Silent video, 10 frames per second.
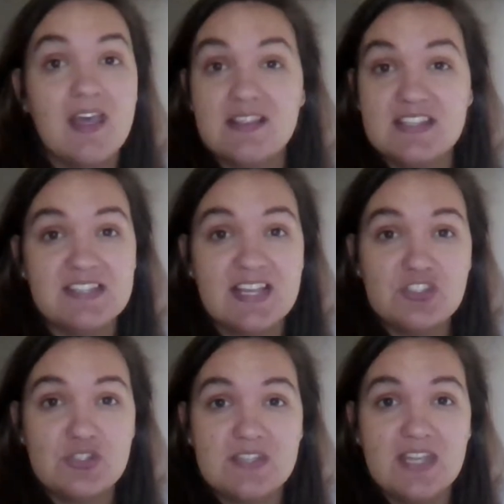this last
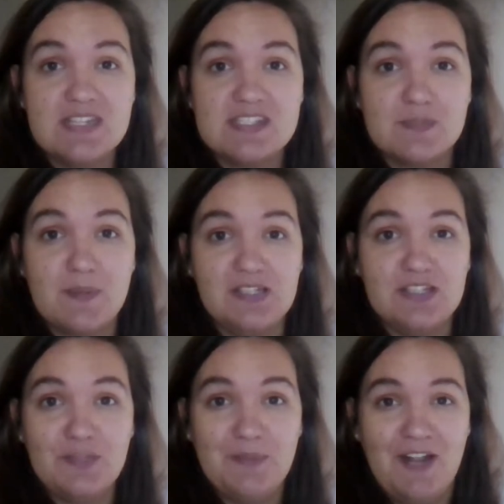2 seconds has been a
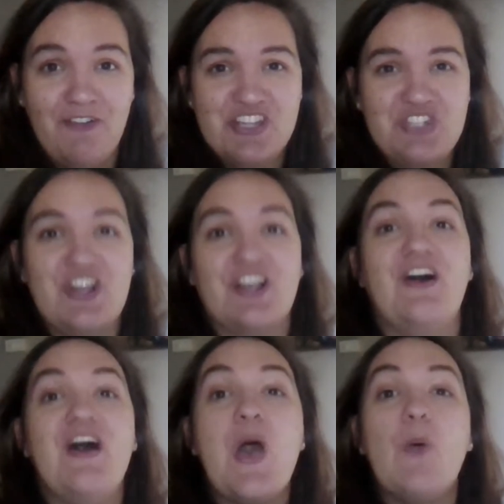little bit of a
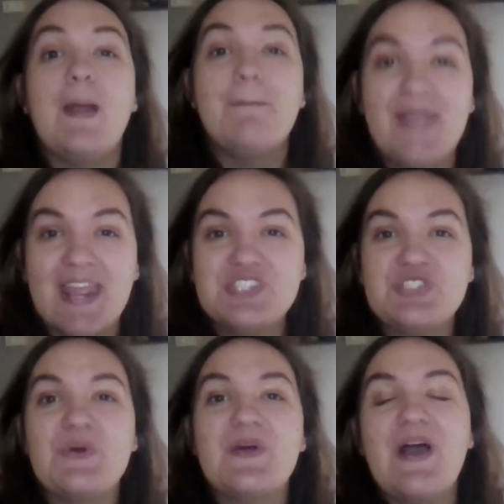struggle. When
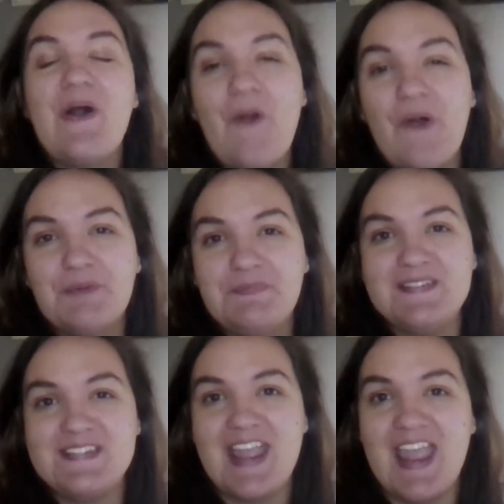Pandora
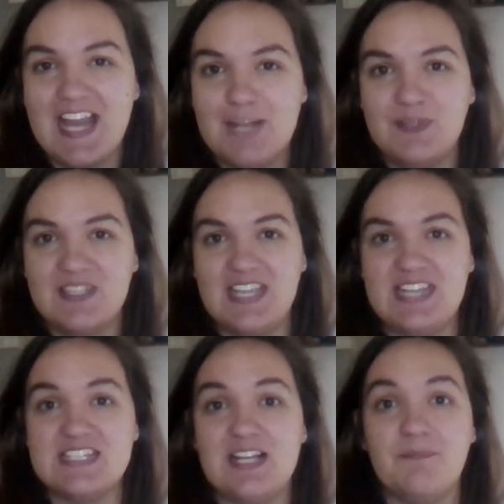opened at Animal
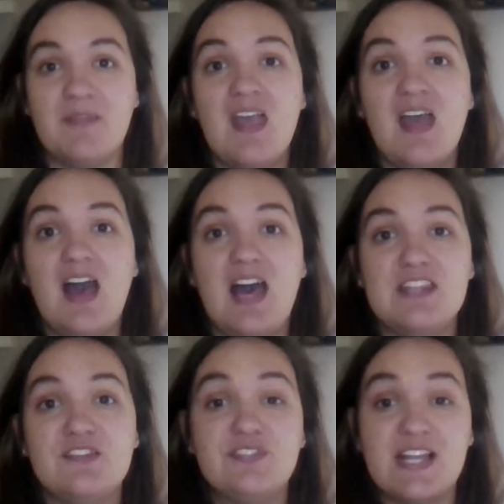Kingdom,
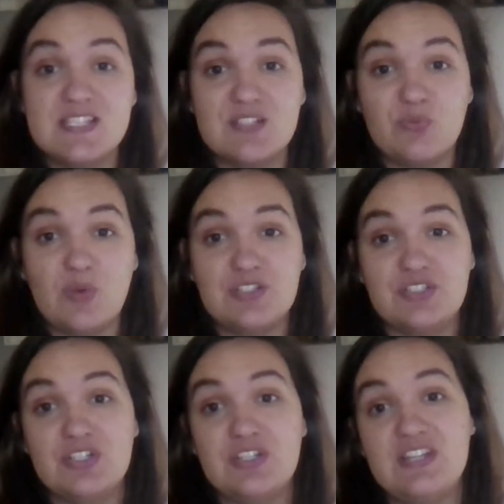the Flights of
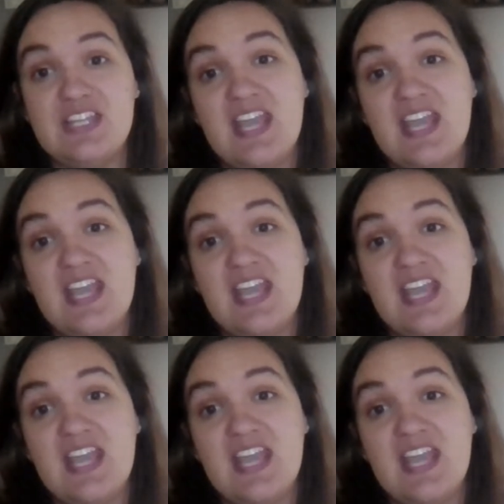Wonder, the